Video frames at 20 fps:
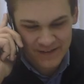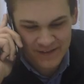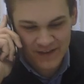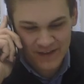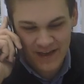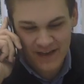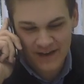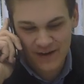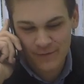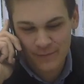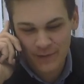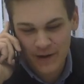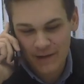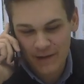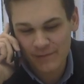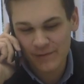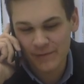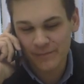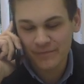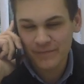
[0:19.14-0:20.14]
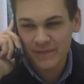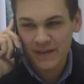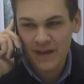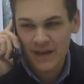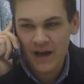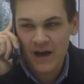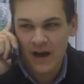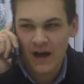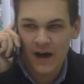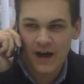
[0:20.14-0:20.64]
Yeah, no problem.
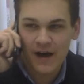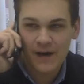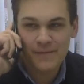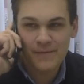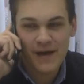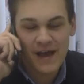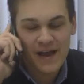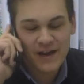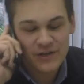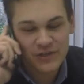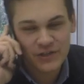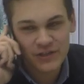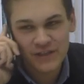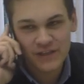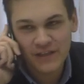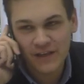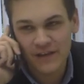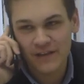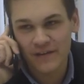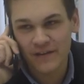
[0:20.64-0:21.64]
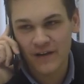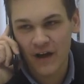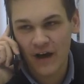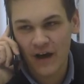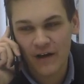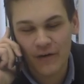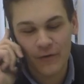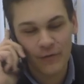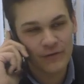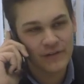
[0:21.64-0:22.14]
I'm actually
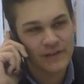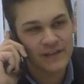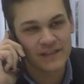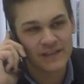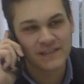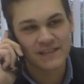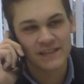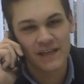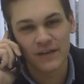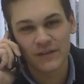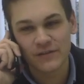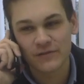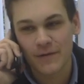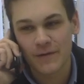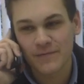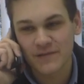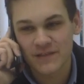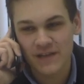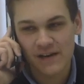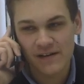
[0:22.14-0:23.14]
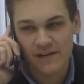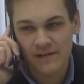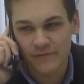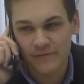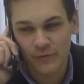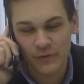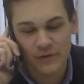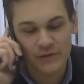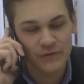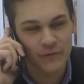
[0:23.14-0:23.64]
not only a sales
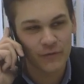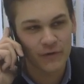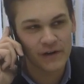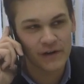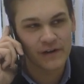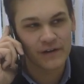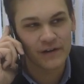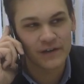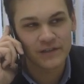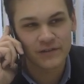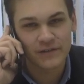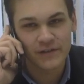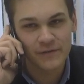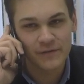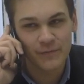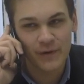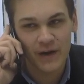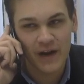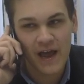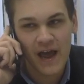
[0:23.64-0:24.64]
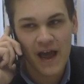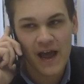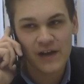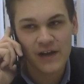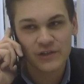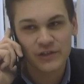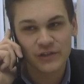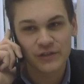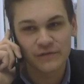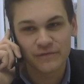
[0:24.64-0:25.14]
representative with Duarte Nursery, but I
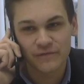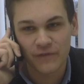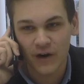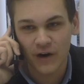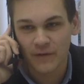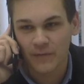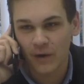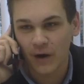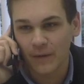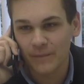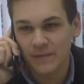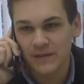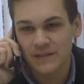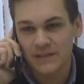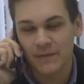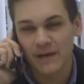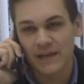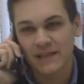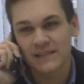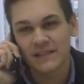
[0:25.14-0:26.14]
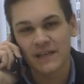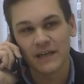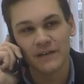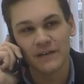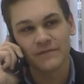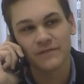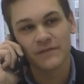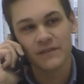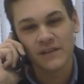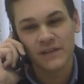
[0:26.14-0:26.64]
actually farm almonds
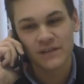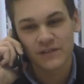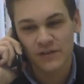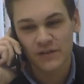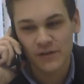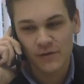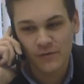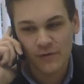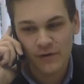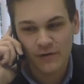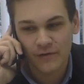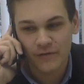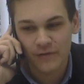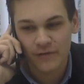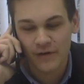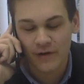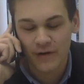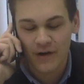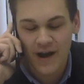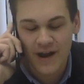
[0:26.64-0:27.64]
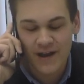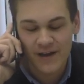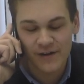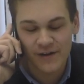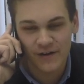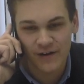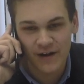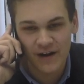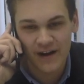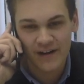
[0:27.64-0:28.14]
myself. So you won't regret
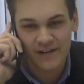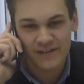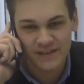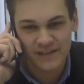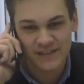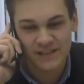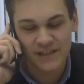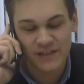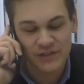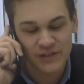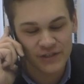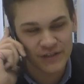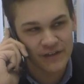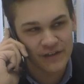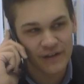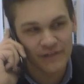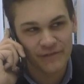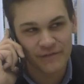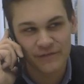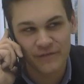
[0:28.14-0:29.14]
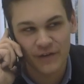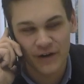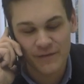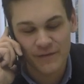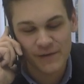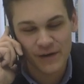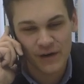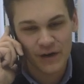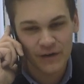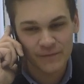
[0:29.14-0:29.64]
your decision of
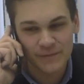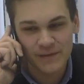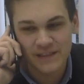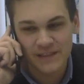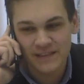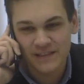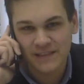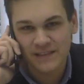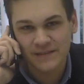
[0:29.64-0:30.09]
farming almonds.